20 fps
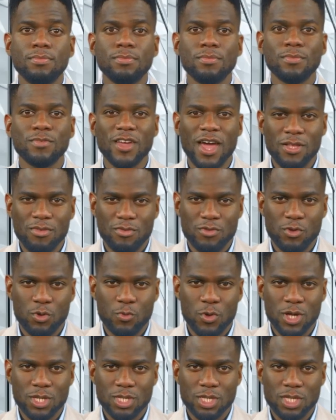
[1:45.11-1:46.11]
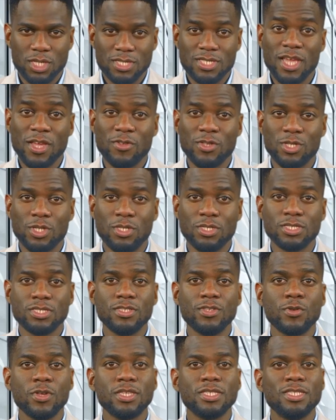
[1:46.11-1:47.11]
Thanks for watching Intelligence
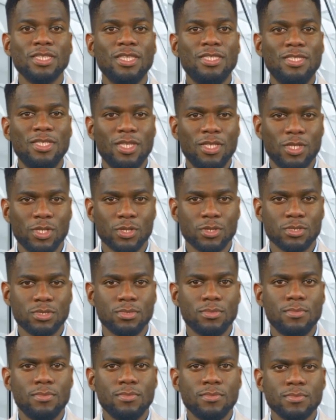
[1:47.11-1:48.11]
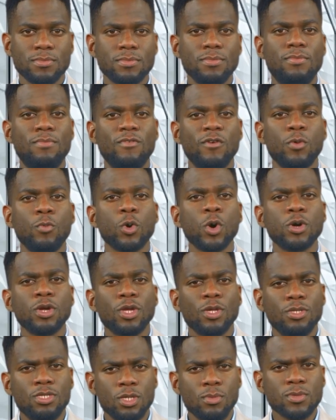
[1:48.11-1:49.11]
360 News. For more
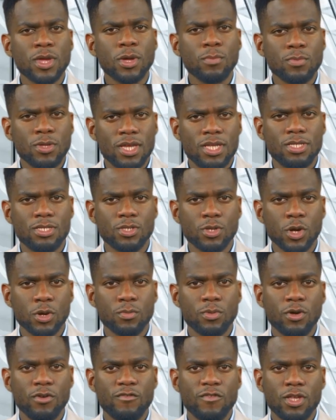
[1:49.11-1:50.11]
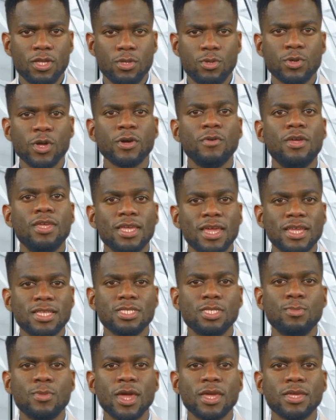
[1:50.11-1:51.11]
news on companies who are moving, growing, and
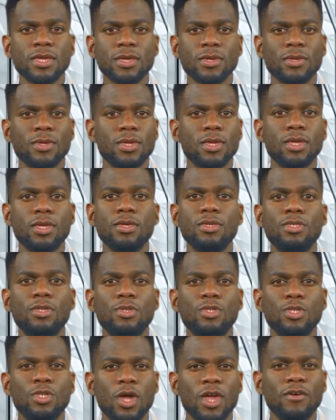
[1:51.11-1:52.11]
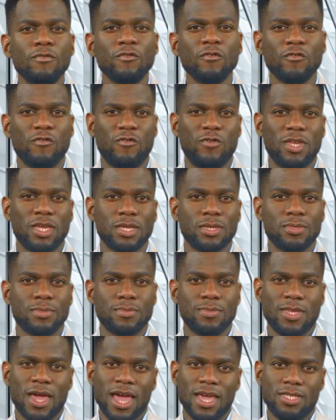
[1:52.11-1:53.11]
expanding, subscribe for free
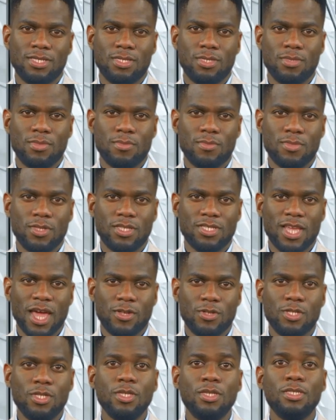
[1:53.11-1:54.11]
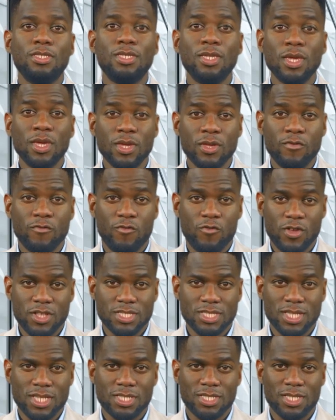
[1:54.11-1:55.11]
at
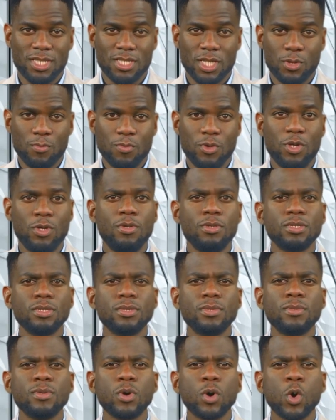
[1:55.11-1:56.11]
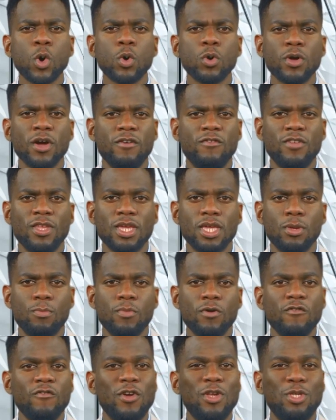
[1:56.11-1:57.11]
intelligence360.news. Or if you need
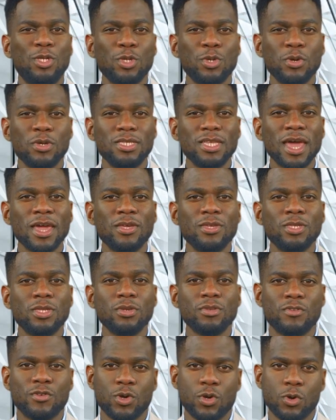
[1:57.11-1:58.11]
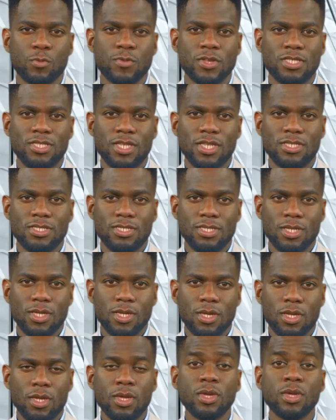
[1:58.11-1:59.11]
professional intelligence for your business,
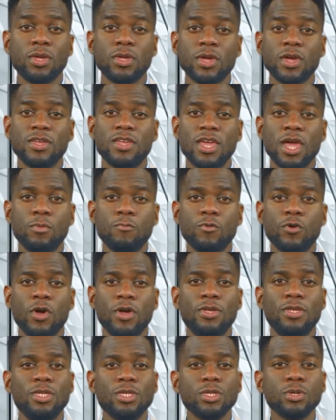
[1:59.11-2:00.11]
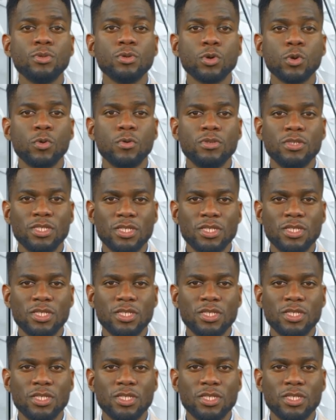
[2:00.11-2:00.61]
look at our Pro Edition tools at